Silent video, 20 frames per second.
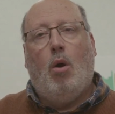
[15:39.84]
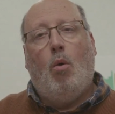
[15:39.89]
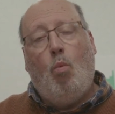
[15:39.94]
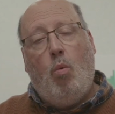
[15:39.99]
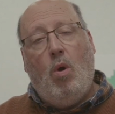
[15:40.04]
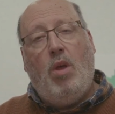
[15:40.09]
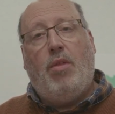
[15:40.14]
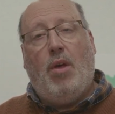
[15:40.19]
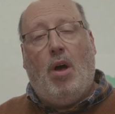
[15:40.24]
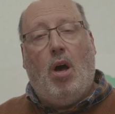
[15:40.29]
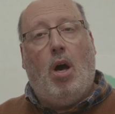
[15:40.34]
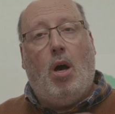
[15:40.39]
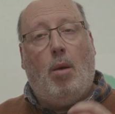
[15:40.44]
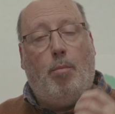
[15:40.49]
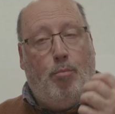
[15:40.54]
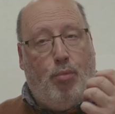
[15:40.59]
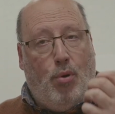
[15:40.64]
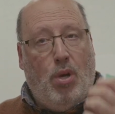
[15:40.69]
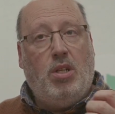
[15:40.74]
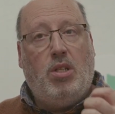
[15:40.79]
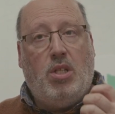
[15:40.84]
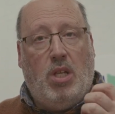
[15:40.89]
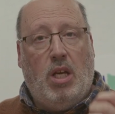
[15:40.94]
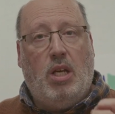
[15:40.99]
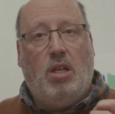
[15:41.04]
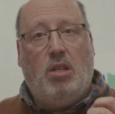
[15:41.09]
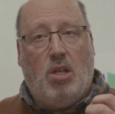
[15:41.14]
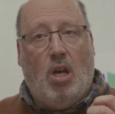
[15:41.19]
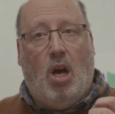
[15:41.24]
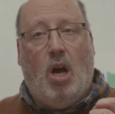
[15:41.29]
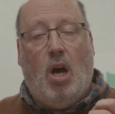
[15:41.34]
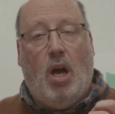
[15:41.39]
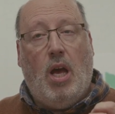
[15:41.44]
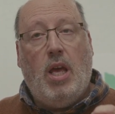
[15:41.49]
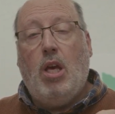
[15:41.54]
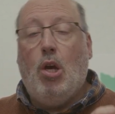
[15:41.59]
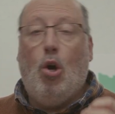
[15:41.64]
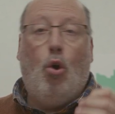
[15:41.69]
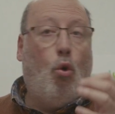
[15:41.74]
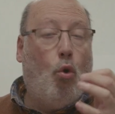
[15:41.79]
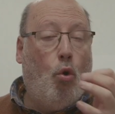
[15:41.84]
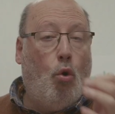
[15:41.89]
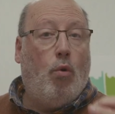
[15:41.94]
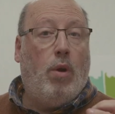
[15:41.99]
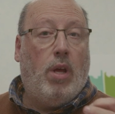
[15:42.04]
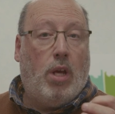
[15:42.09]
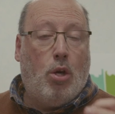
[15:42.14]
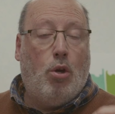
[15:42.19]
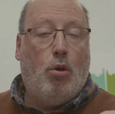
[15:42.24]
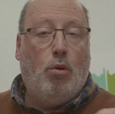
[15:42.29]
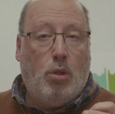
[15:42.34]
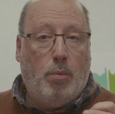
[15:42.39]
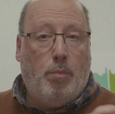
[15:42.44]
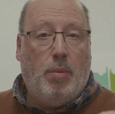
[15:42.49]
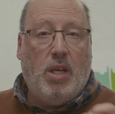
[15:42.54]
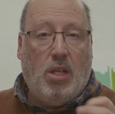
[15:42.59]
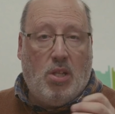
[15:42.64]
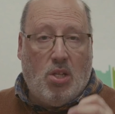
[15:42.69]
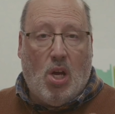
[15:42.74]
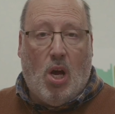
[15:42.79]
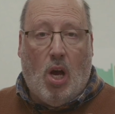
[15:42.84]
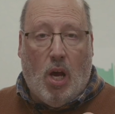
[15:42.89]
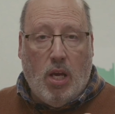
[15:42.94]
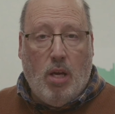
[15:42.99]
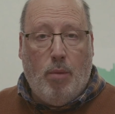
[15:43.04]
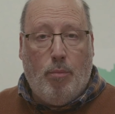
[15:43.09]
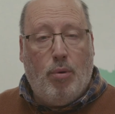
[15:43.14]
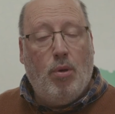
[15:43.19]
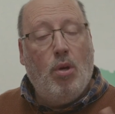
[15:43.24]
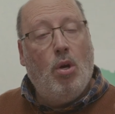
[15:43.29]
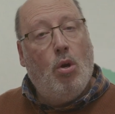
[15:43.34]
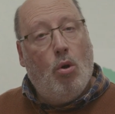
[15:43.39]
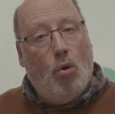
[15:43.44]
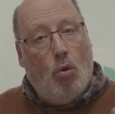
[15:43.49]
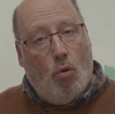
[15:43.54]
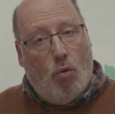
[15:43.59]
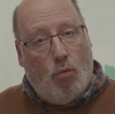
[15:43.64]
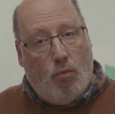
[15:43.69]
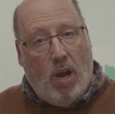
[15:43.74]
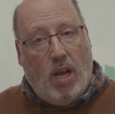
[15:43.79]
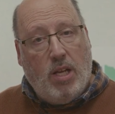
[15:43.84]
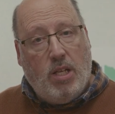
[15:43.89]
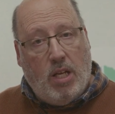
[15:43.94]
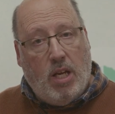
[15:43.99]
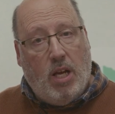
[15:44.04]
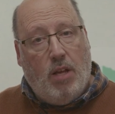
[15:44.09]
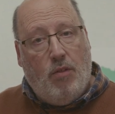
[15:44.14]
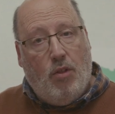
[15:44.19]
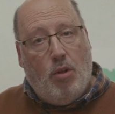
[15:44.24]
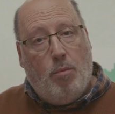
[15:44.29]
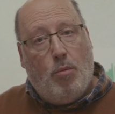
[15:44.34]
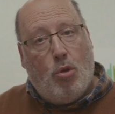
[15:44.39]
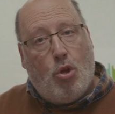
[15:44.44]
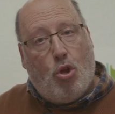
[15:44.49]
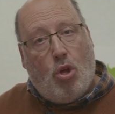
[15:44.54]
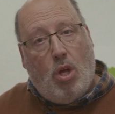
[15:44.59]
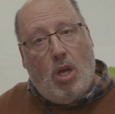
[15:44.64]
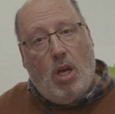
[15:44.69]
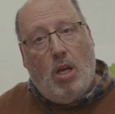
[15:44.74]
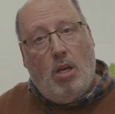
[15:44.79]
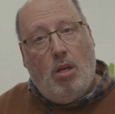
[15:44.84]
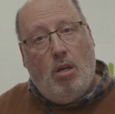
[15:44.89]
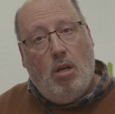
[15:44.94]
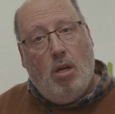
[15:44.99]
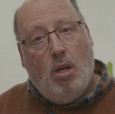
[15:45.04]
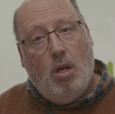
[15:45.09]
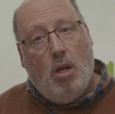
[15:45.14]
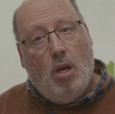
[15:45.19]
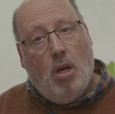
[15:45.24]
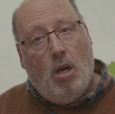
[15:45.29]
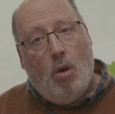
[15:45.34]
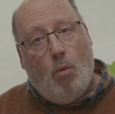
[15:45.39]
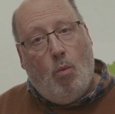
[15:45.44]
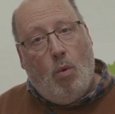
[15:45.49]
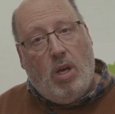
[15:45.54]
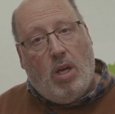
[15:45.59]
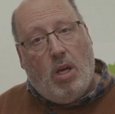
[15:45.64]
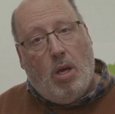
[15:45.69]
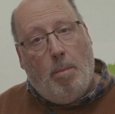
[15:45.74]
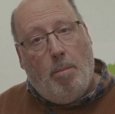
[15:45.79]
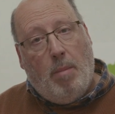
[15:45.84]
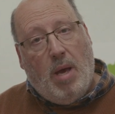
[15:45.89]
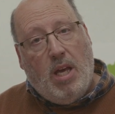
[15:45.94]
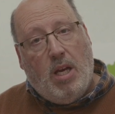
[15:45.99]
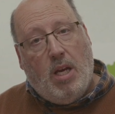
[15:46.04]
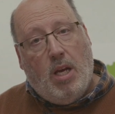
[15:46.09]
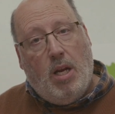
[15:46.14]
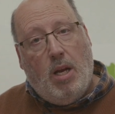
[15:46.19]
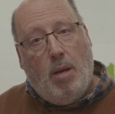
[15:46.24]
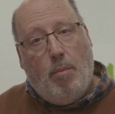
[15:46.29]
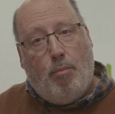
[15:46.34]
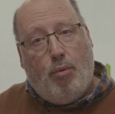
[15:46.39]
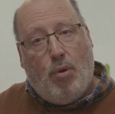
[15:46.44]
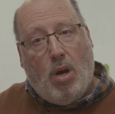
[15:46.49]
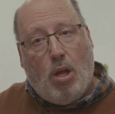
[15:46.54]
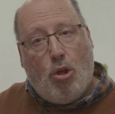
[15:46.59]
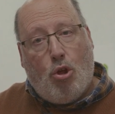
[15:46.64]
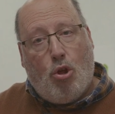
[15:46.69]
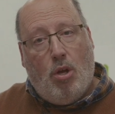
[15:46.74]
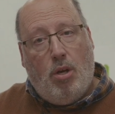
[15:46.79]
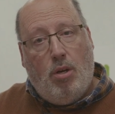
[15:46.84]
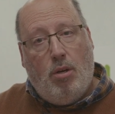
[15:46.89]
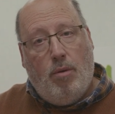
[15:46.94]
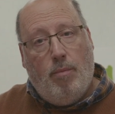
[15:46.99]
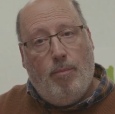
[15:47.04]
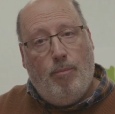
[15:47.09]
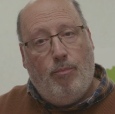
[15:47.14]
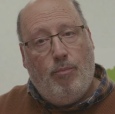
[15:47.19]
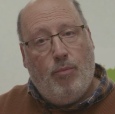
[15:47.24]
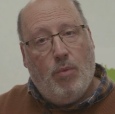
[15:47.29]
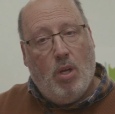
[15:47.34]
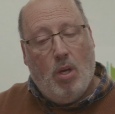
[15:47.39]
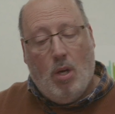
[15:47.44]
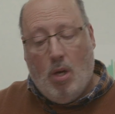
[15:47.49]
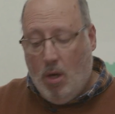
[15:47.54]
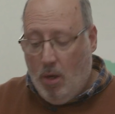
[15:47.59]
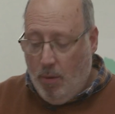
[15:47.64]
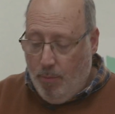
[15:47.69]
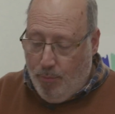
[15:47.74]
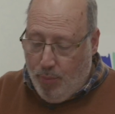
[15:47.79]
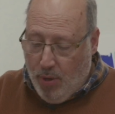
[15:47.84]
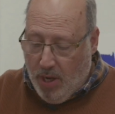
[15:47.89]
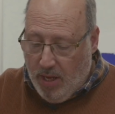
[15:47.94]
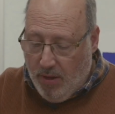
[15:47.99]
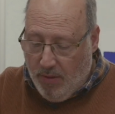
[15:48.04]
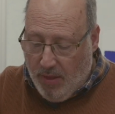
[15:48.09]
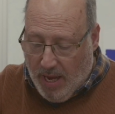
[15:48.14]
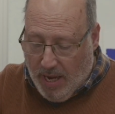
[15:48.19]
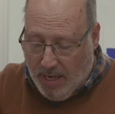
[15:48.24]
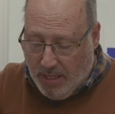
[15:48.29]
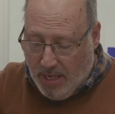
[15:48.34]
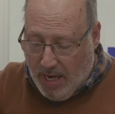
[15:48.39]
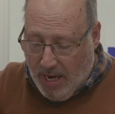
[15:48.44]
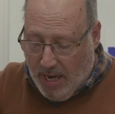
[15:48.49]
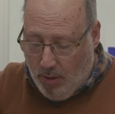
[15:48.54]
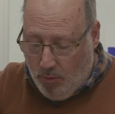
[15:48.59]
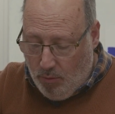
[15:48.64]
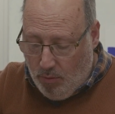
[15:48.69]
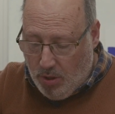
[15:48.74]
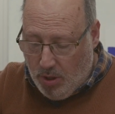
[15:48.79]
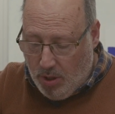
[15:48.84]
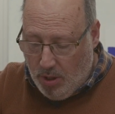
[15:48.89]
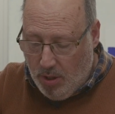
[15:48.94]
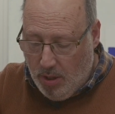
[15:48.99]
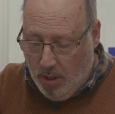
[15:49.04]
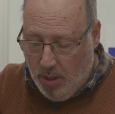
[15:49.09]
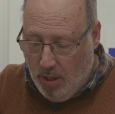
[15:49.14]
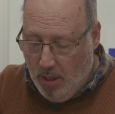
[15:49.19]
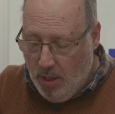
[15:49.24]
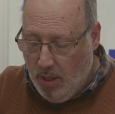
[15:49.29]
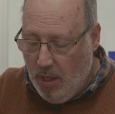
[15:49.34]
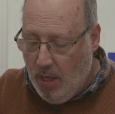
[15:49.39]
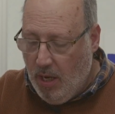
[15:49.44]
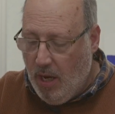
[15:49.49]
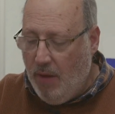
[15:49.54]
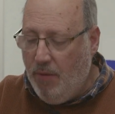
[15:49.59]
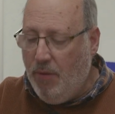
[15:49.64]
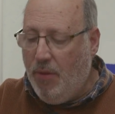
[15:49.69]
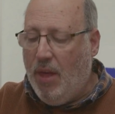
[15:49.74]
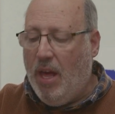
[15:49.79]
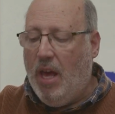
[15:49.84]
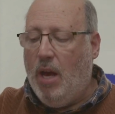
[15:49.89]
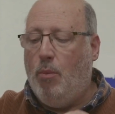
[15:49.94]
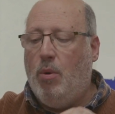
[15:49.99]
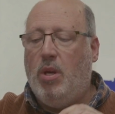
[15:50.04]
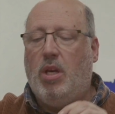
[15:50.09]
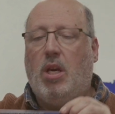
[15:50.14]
With our printing die, or it could be type already in the machine, we can make an impression, bring that out, and there we